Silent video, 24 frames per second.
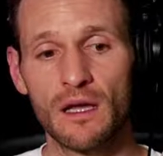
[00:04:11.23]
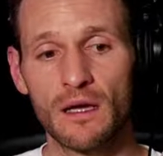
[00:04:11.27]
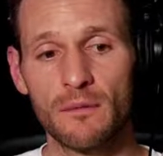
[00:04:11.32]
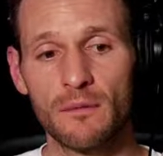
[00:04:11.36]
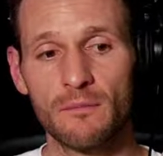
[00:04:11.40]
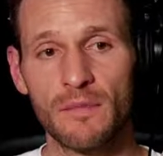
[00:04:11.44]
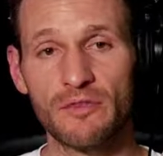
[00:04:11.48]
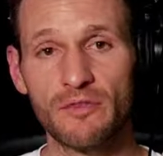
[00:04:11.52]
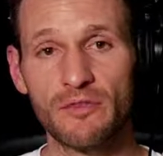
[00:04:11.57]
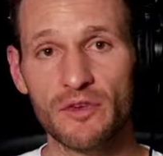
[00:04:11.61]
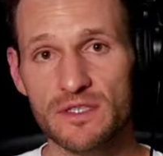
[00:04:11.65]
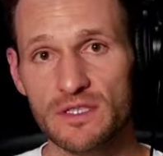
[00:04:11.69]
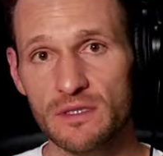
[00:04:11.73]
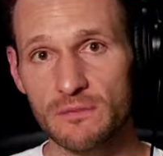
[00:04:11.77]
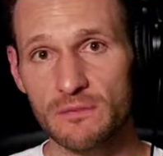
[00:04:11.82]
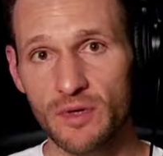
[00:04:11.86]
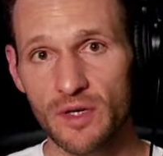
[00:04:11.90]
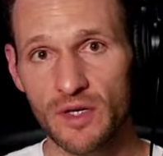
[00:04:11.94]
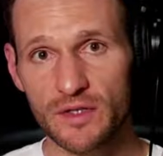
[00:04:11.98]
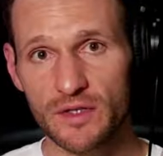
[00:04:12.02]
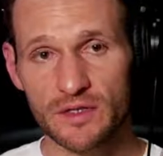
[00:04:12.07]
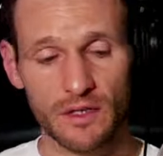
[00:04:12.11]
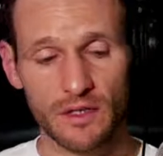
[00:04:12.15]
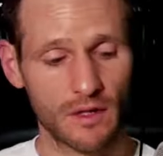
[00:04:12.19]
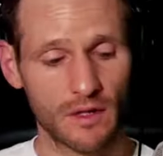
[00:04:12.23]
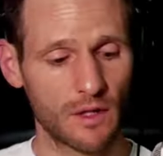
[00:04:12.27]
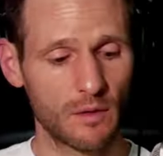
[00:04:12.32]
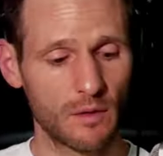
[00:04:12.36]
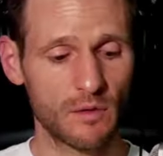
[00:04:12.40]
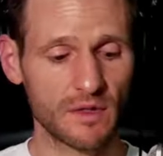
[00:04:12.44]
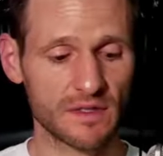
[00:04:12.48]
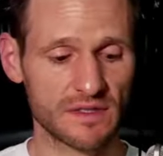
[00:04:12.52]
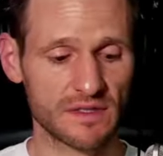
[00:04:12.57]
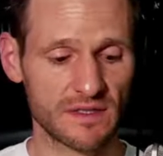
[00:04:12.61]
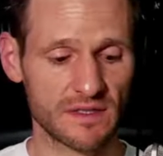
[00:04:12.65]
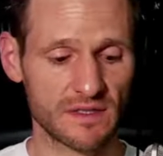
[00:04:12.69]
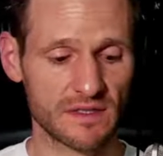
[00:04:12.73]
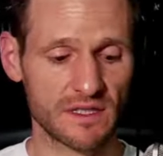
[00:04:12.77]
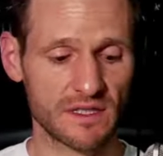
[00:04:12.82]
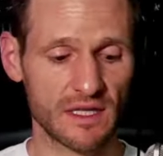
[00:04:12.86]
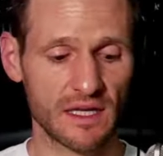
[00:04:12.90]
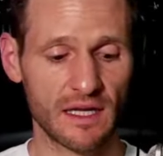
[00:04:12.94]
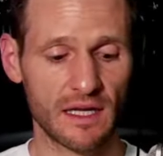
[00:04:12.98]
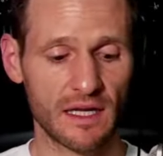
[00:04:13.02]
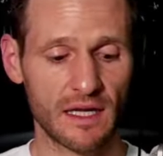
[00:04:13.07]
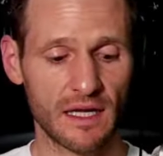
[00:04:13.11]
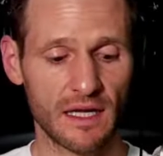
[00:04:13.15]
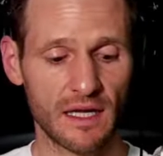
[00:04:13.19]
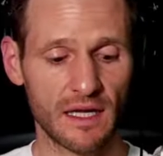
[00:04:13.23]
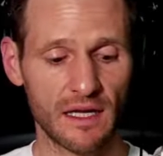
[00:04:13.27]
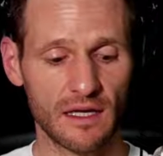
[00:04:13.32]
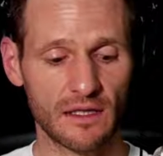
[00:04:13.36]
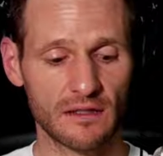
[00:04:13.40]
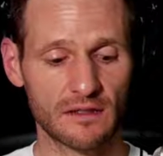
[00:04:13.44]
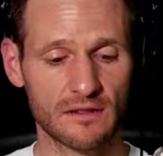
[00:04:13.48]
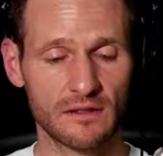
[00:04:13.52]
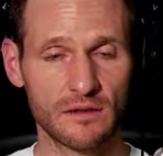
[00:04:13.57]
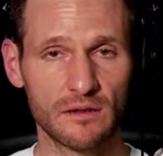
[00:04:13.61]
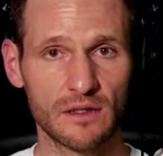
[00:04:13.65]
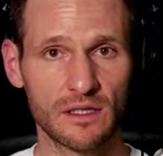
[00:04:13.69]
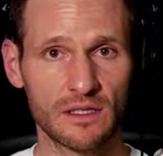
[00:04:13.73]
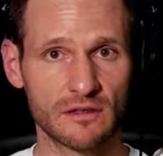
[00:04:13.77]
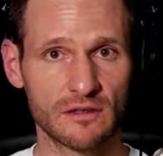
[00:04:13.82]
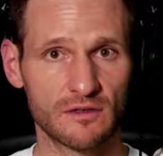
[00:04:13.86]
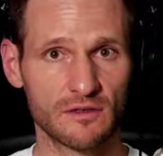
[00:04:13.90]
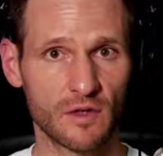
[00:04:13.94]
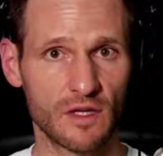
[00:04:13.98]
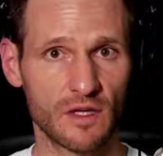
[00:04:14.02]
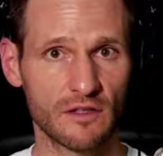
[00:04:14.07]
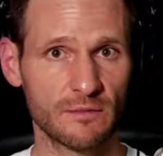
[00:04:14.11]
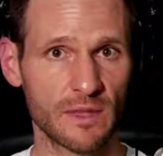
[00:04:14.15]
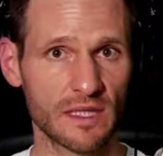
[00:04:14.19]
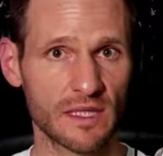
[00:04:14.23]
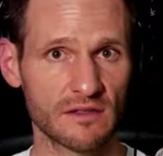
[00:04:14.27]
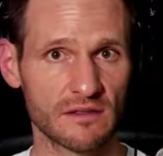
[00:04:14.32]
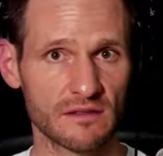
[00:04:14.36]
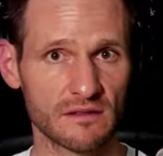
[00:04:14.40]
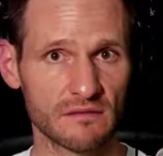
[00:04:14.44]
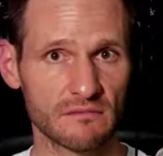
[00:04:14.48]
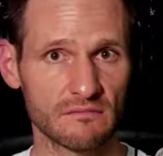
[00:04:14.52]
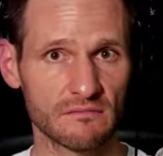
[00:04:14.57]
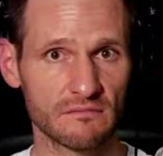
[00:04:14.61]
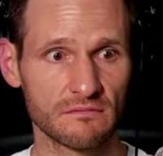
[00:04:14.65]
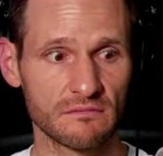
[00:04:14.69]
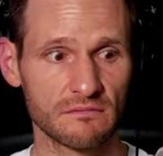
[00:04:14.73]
My first impulse was to say, do it in 12 months.